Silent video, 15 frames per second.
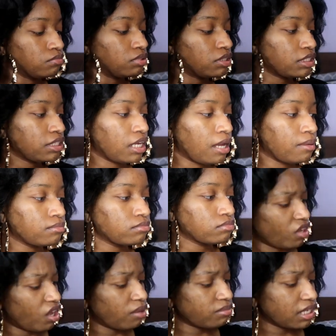but
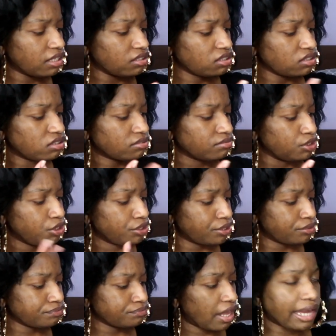um, i'm i'm kind of you
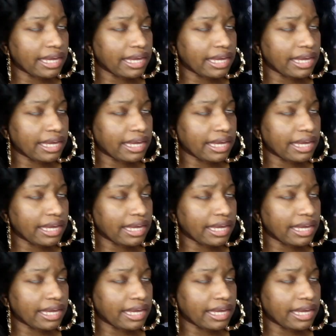know